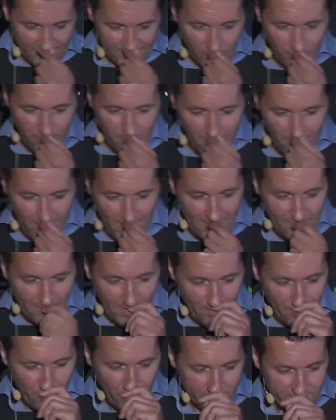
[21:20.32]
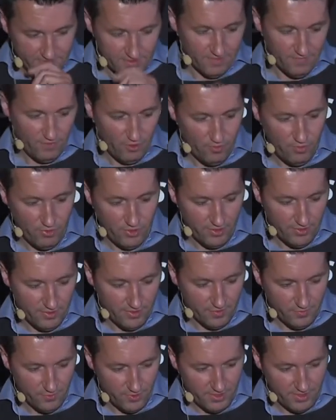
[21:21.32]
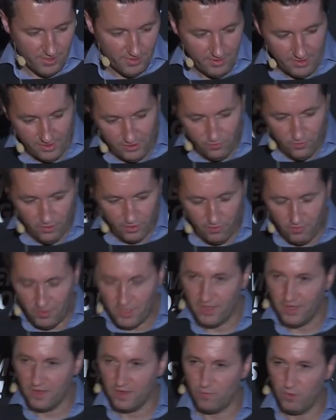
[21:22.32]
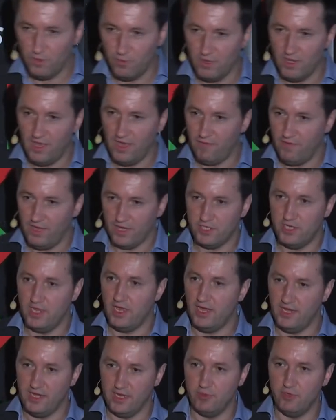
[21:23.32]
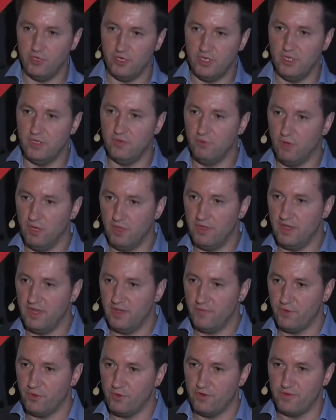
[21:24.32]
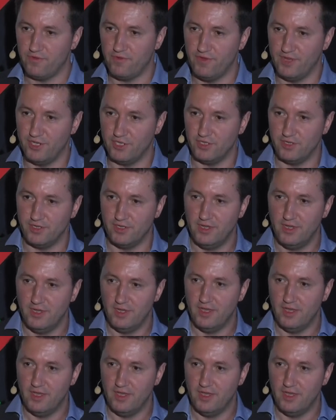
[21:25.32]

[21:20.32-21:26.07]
Basically. So my personal viewpoint on this one, in 2 or 3 years, we will have actually IWD do all the network configuration,